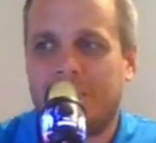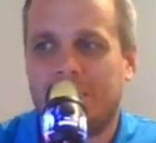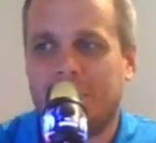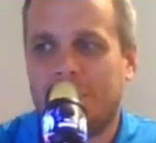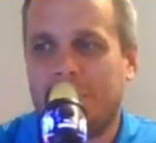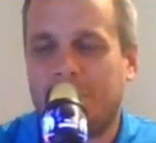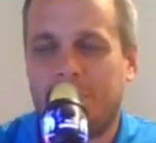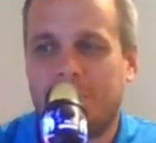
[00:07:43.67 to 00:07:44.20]
or
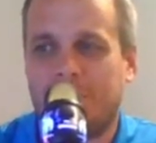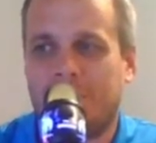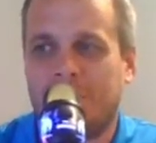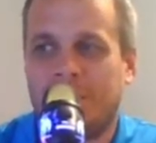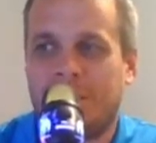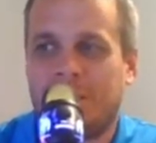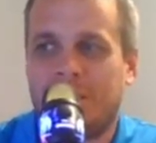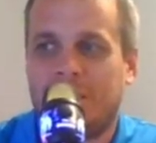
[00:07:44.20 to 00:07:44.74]
people
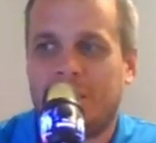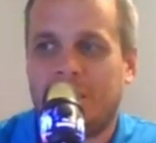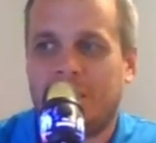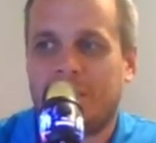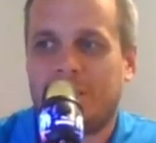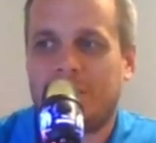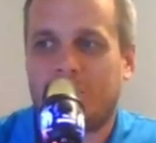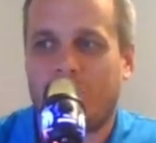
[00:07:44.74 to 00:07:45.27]

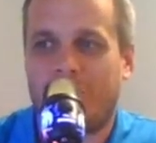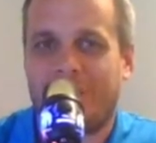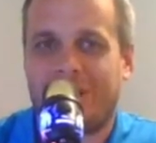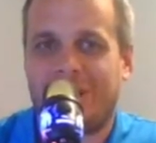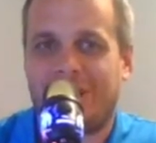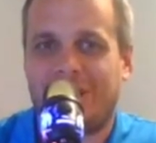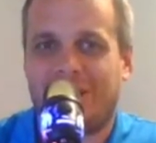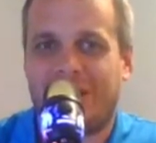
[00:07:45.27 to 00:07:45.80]
just want to
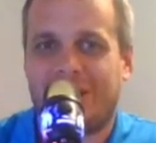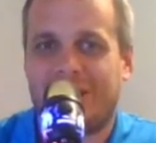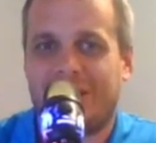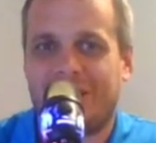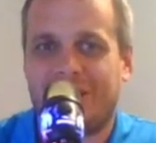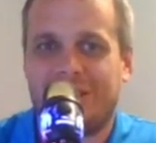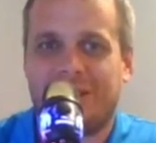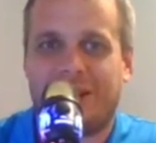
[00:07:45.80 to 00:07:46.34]
get lucky
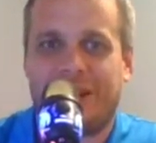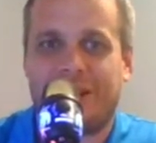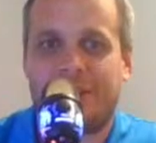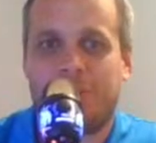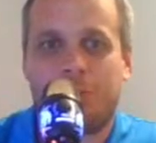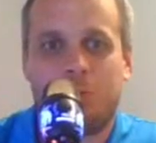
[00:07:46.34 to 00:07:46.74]
and like